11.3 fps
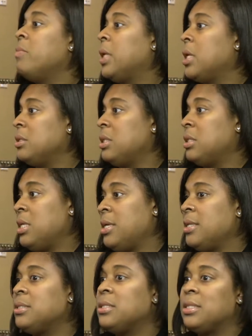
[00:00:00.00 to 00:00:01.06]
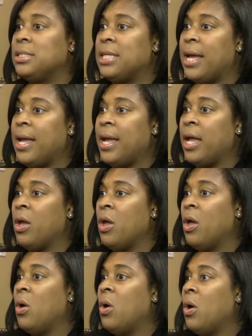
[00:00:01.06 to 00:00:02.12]
Because at the end of the day,
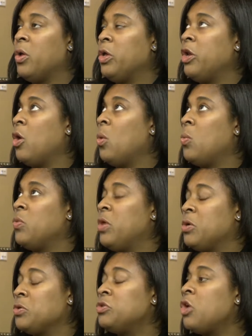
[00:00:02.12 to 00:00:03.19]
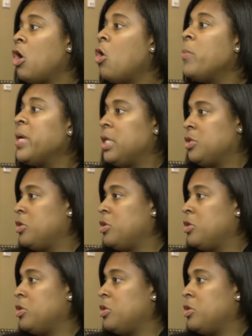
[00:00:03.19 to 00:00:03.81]
there are so many